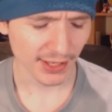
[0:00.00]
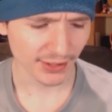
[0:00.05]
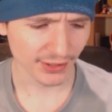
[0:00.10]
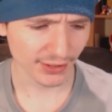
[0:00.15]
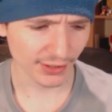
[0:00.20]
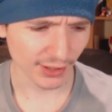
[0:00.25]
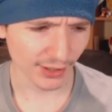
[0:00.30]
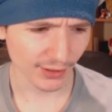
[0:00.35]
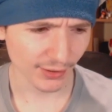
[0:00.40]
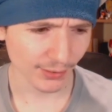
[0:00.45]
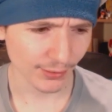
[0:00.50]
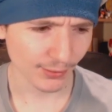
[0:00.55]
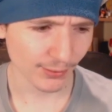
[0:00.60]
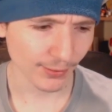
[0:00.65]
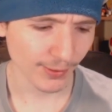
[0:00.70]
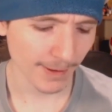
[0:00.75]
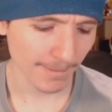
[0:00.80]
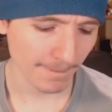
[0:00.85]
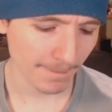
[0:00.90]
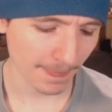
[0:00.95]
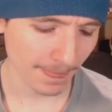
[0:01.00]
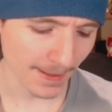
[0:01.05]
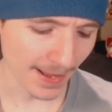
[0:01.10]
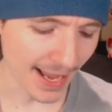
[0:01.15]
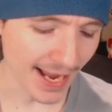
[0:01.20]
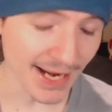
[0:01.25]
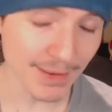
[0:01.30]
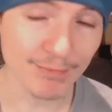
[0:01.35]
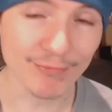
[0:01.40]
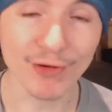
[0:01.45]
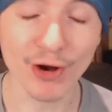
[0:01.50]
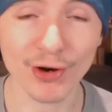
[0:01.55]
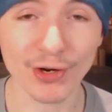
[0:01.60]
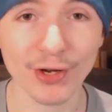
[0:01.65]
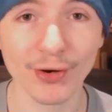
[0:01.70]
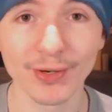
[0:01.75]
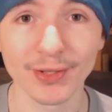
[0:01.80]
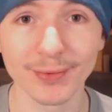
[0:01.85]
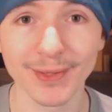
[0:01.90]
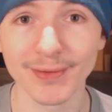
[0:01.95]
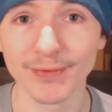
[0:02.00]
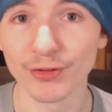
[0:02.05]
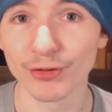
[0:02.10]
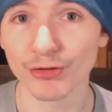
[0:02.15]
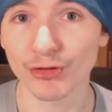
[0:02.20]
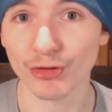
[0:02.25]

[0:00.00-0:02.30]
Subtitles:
so I'm not going to even